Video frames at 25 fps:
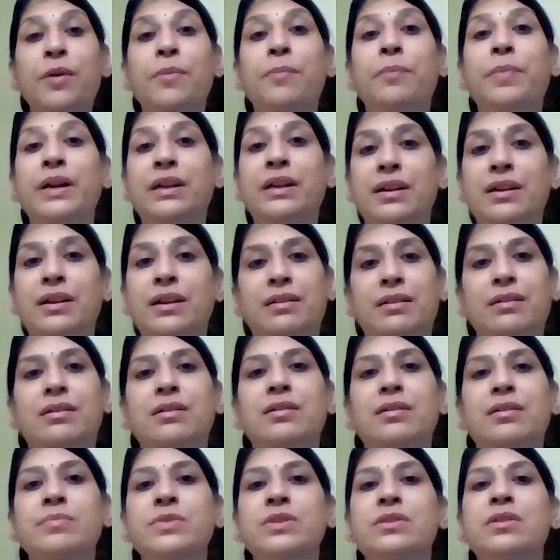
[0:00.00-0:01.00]
but in
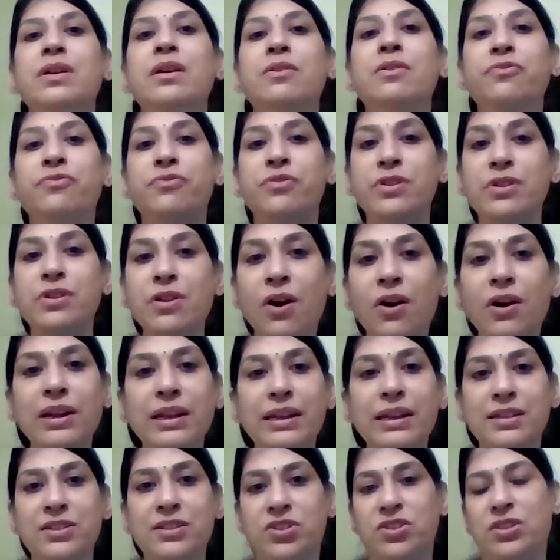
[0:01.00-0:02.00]
terms of
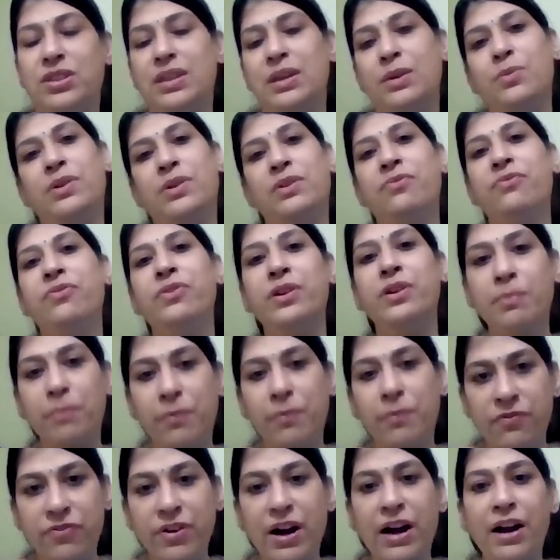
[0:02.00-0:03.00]
knowledge, they were
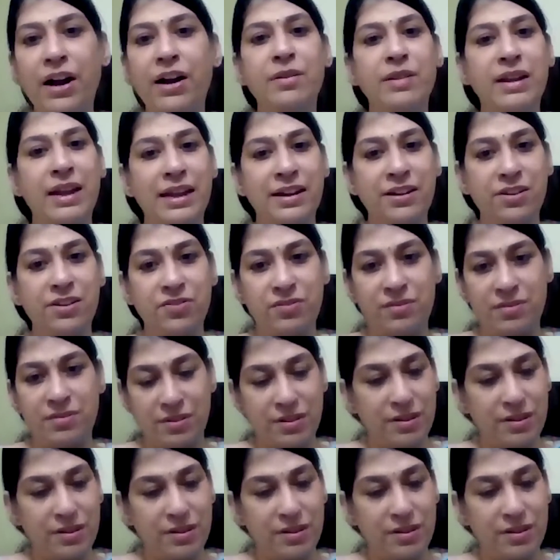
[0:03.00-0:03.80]
far and